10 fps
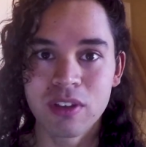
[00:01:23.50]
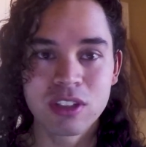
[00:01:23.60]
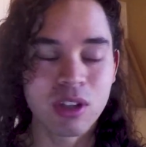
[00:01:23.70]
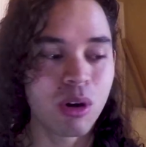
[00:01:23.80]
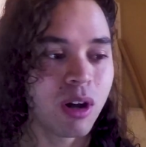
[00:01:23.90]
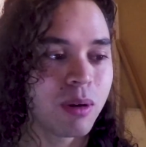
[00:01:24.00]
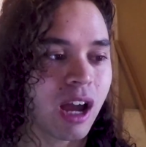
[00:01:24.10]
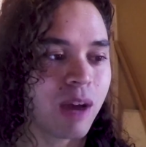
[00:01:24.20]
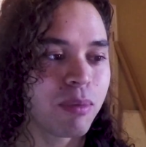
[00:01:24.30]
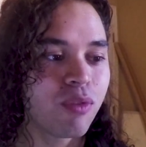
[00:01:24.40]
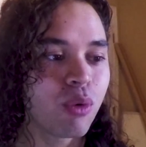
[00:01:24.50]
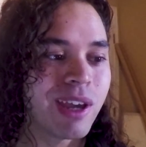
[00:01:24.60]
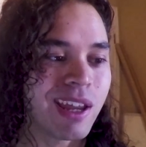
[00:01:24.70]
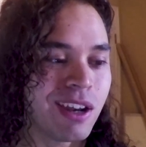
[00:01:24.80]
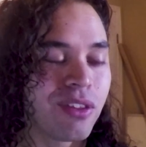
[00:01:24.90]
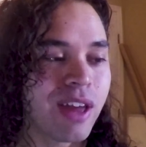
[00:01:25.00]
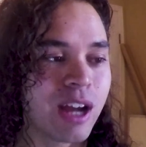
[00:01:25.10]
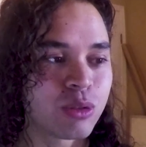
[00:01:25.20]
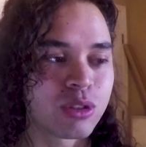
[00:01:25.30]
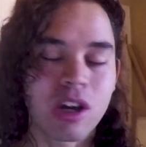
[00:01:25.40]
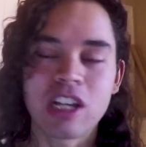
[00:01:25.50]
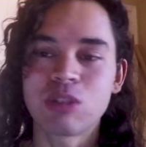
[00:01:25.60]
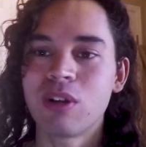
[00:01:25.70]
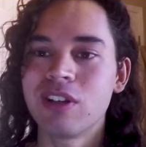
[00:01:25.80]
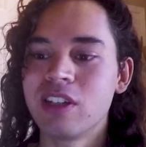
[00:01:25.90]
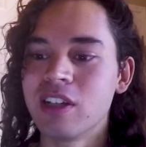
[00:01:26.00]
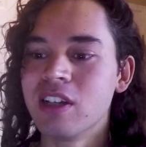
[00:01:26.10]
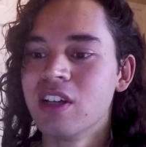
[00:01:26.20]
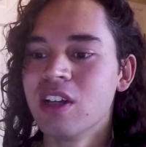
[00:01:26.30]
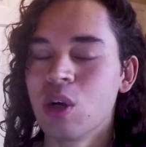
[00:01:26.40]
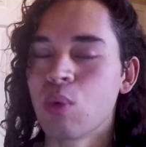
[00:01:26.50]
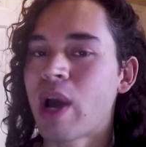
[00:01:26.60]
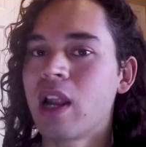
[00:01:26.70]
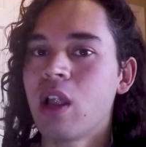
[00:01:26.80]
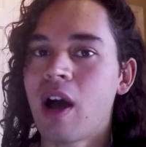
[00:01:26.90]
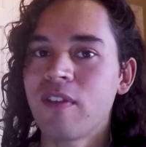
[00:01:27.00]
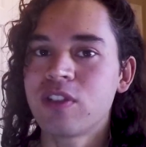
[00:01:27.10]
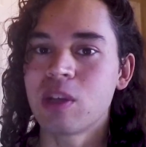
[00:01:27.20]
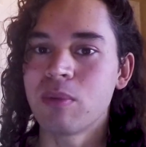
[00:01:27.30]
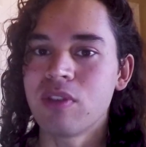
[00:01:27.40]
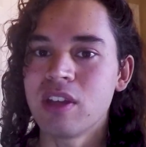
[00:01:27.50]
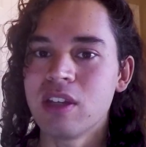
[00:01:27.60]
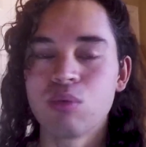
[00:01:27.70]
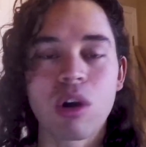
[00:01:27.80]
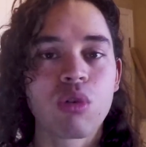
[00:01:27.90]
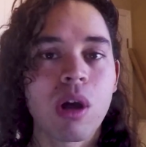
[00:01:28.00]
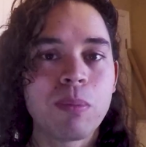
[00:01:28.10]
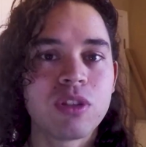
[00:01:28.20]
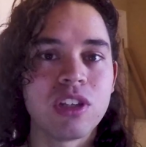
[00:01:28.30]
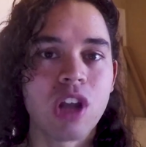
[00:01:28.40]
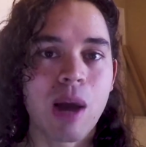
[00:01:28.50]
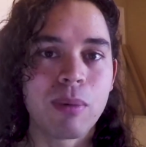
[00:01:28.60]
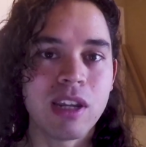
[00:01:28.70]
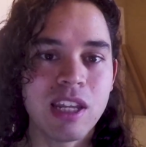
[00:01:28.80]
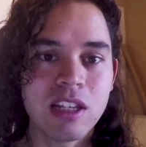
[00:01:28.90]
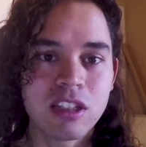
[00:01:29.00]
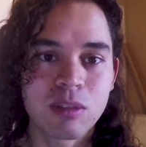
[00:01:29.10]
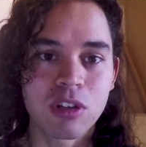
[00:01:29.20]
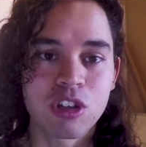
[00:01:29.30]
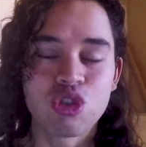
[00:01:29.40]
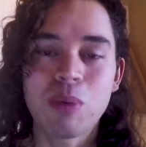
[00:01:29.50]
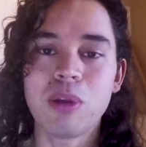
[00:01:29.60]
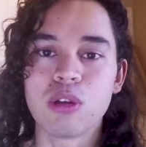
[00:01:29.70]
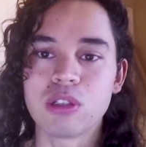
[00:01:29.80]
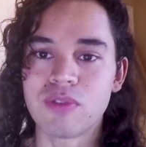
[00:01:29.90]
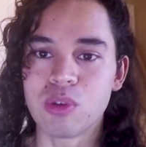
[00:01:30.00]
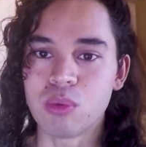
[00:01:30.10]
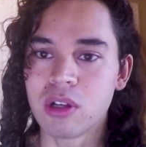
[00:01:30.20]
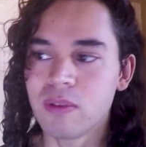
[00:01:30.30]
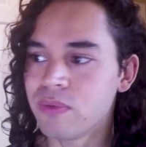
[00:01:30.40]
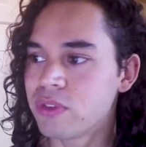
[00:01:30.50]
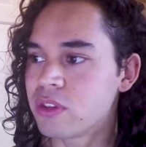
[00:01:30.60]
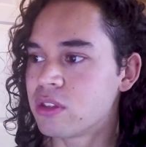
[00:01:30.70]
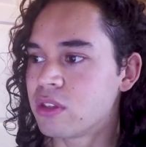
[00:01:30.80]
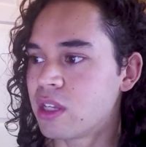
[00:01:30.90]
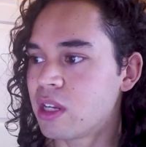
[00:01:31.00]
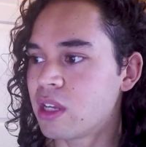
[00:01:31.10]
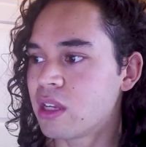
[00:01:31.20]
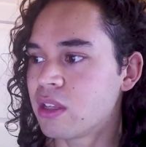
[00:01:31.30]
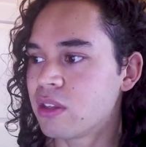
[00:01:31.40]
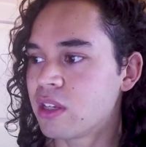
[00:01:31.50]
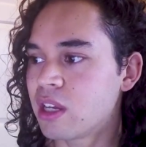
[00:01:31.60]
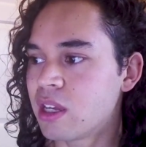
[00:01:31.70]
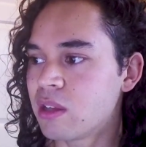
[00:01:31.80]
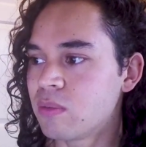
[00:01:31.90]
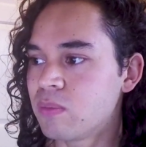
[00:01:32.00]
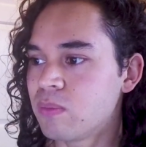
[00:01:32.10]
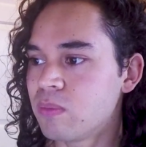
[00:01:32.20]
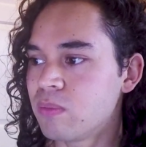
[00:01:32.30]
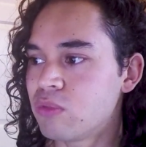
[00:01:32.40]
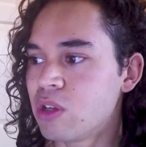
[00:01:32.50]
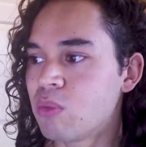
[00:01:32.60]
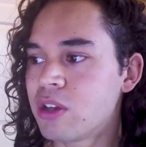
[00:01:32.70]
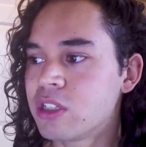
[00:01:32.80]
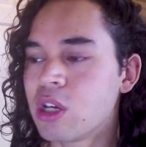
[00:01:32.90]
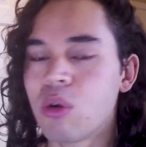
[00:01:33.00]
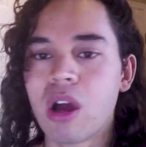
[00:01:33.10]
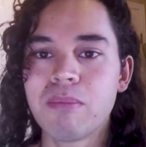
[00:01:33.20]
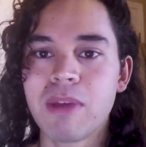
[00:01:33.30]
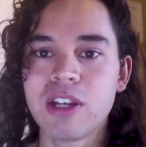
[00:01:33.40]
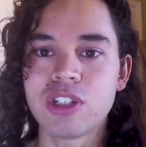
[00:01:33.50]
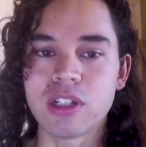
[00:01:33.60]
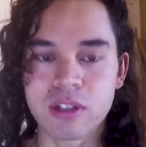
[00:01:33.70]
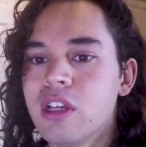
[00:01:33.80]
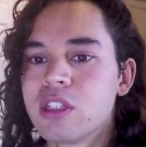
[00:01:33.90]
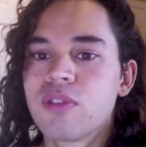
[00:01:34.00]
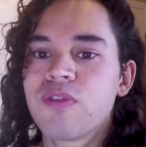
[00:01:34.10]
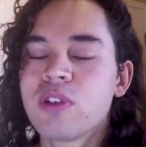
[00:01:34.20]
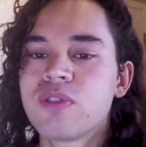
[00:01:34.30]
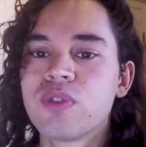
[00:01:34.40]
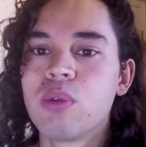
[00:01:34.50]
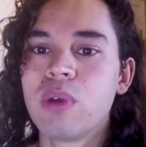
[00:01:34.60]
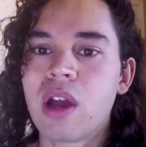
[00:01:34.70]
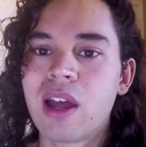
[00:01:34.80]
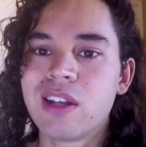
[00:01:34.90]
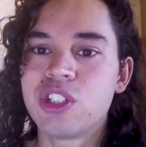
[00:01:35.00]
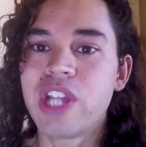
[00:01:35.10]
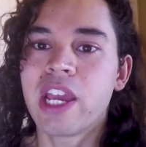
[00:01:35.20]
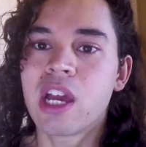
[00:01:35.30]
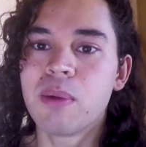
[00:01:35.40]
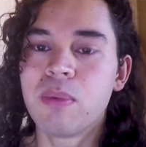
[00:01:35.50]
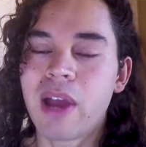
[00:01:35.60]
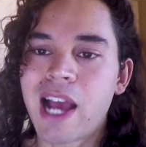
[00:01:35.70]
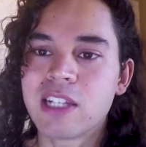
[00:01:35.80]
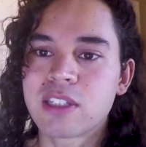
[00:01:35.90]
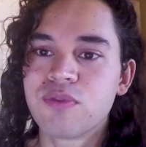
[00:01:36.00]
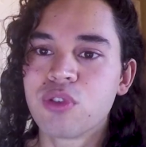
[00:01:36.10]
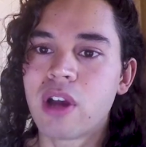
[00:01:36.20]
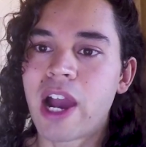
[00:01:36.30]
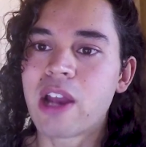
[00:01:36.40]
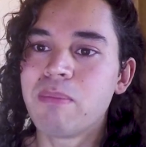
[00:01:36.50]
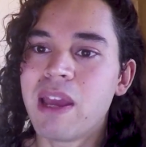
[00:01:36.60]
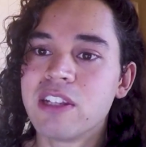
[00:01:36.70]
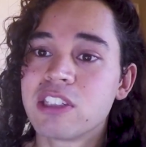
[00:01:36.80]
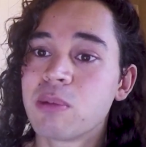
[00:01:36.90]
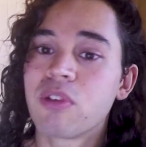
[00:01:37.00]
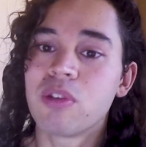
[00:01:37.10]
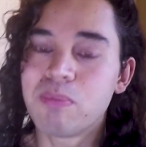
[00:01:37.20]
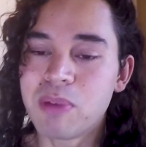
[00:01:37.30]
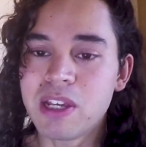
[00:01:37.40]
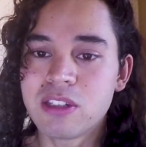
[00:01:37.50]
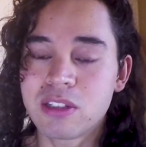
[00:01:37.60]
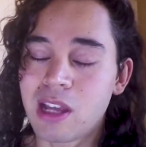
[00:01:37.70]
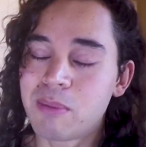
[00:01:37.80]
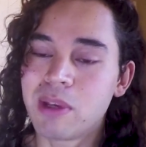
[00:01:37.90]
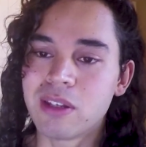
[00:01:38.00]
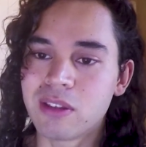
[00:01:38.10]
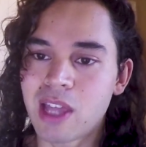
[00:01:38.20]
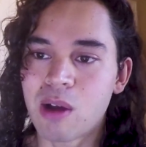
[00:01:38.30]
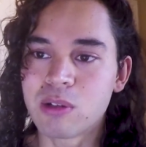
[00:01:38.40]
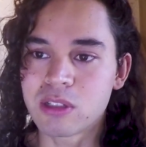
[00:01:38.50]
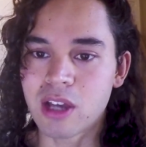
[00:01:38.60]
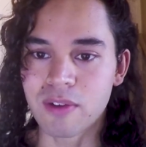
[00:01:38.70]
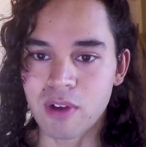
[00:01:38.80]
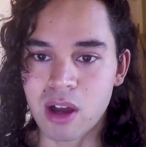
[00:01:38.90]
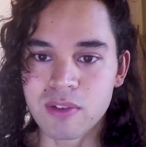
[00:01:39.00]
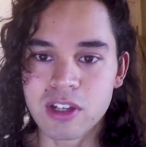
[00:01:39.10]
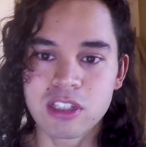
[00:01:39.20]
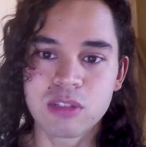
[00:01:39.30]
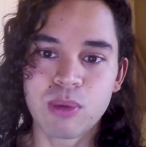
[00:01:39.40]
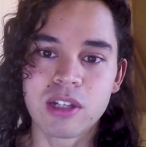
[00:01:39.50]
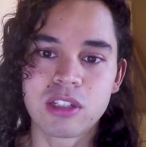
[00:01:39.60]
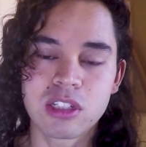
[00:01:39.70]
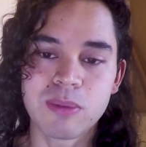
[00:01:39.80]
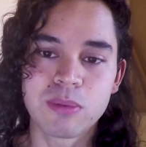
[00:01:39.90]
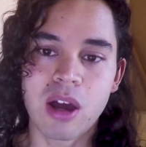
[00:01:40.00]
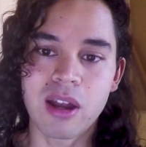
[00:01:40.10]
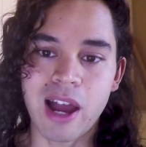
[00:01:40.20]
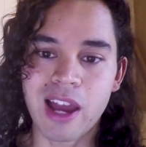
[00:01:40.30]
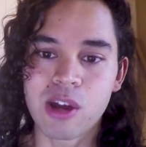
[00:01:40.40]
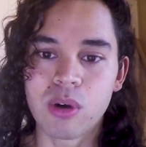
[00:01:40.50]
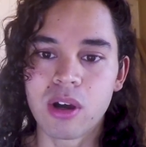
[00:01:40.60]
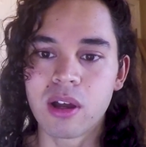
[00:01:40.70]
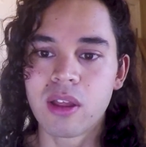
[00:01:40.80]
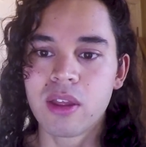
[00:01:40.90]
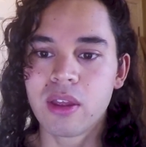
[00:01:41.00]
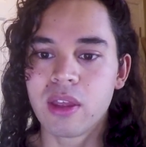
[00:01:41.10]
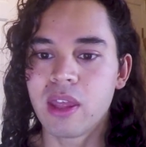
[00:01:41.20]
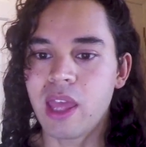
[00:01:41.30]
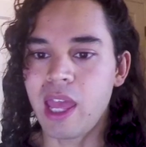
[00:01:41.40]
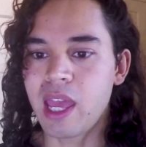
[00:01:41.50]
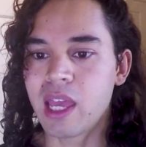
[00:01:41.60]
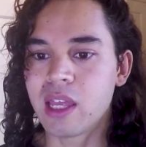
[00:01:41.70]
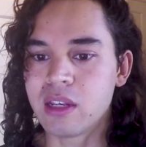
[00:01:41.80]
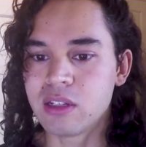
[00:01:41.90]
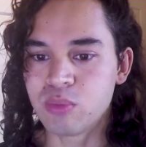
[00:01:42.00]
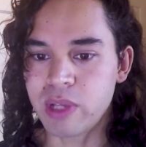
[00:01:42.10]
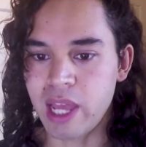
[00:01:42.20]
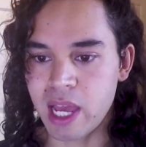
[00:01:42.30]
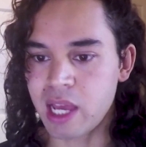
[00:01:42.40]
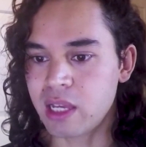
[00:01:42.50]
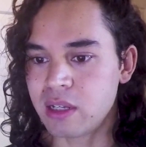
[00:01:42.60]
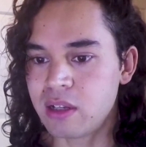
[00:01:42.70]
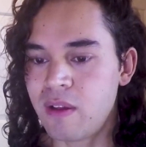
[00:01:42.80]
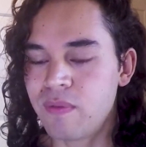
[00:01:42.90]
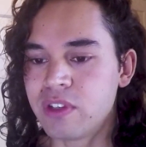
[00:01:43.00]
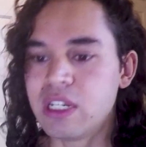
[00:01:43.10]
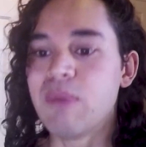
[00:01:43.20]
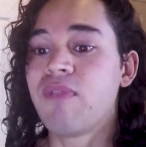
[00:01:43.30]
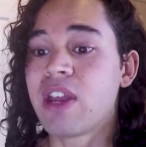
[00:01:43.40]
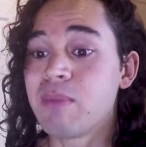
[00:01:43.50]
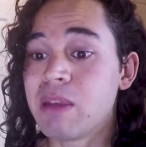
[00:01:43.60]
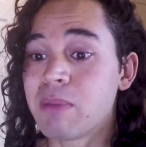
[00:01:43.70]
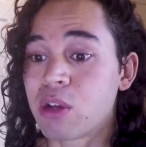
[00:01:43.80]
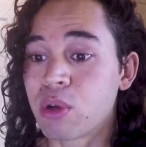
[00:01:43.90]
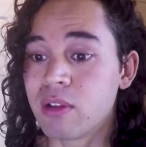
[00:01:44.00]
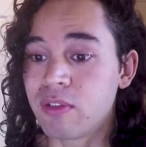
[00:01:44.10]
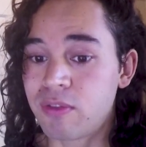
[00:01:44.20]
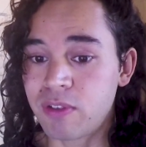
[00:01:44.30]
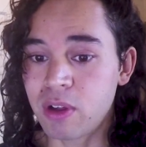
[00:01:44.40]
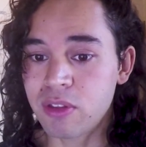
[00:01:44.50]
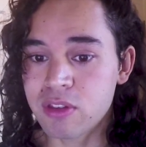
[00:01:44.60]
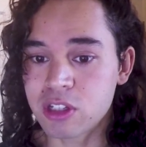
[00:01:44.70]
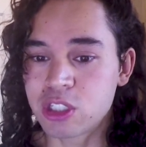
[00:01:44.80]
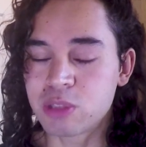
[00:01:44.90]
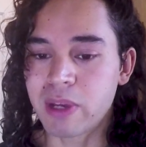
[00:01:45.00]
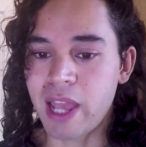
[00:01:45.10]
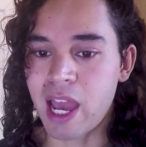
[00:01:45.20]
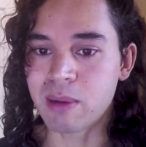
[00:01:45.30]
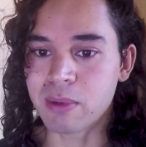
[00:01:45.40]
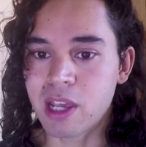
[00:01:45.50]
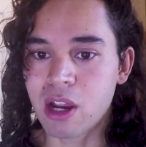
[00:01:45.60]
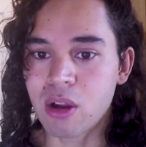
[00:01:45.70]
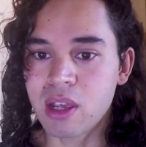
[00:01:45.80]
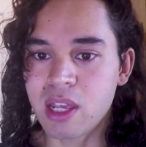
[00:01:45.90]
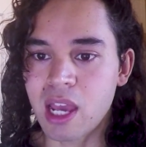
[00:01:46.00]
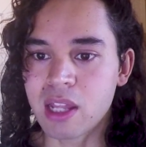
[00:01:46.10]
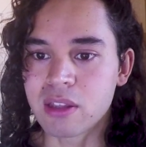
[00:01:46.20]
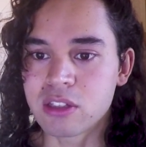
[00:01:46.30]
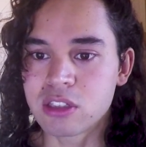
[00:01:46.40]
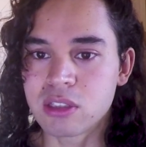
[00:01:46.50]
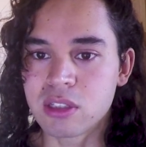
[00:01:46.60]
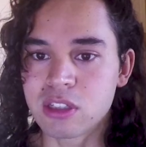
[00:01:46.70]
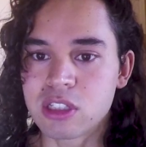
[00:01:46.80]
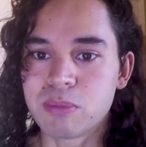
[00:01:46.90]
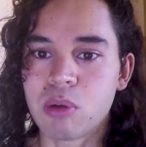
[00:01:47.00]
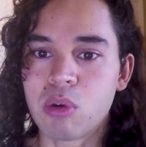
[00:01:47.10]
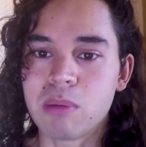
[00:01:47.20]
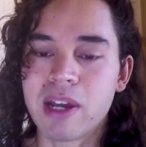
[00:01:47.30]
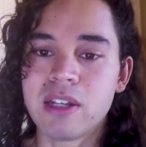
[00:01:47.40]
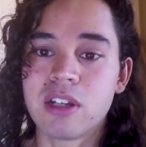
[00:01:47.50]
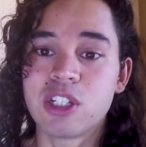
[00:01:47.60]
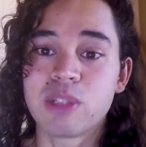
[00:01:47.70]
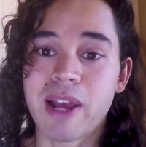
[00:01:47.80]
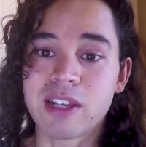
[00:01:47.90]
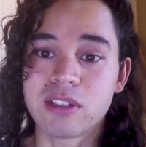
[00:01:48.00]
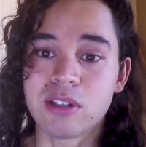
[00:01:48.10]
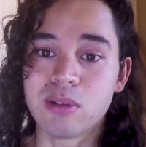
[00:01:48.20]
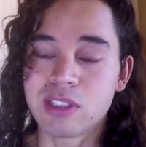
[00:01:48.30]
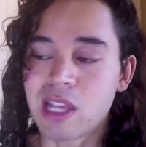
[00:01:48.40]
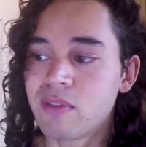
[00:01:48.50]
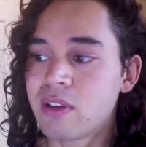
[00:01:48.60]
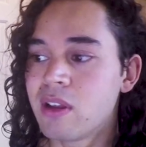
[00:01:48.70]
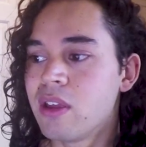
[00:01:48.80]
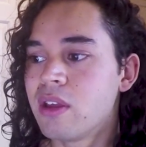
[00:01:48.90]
So before we get into the actual song, I just wanted to rattle off some of the runner-ups, the nominees, some of the contributors, if you will, that I didn't want to go unmentioned. So the first few, we got Jacob asking for Iron Maiden's Number of the Beast. I mean, that one's kind of obvious. We had Slipknot, Iowa, and we had Nymphetamine by Cradle of Filth, suggested by Adam Carey, and the Slipknot one by Dutch Masta 07.